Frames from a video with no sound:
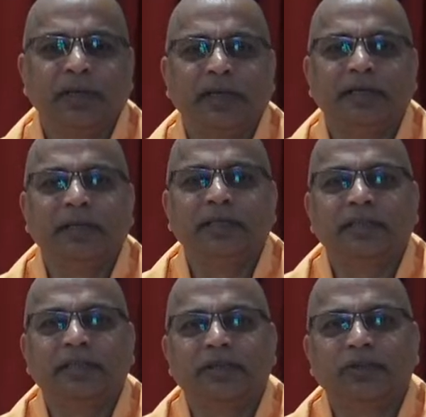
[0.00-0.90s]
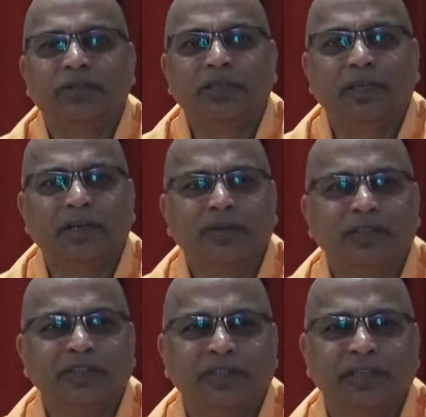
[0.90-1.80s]
and that the ocean alone
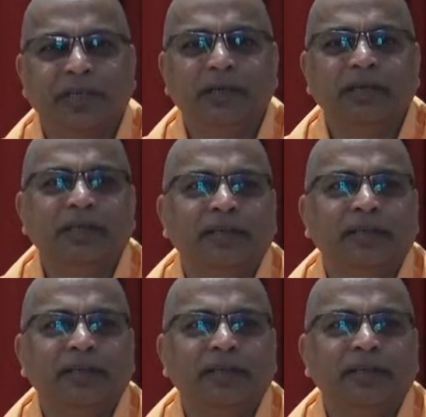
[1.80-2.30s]
is real.